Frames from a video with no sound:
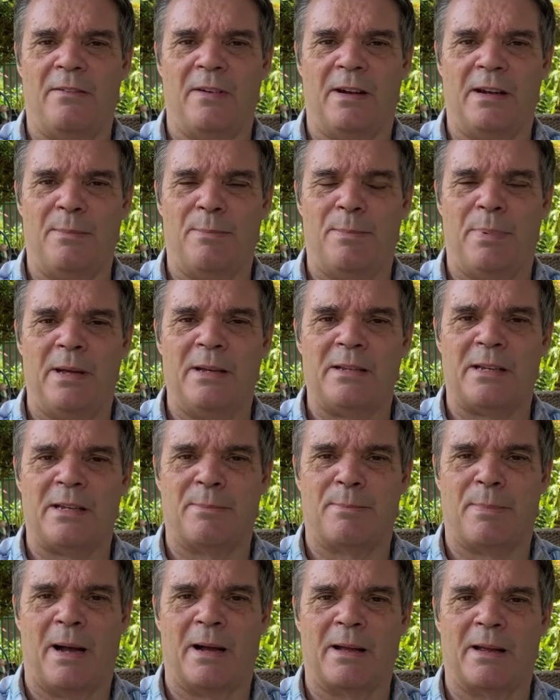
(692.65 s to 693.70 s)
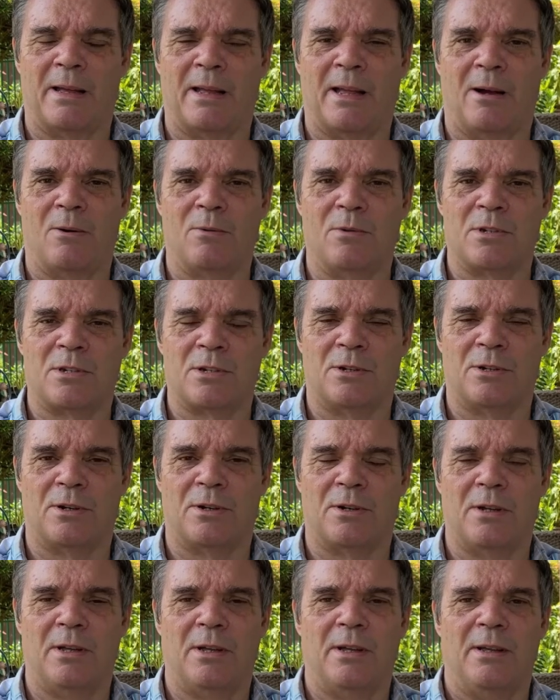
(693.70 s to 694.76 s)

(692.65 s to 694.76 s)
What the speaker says: very basic bank account. So,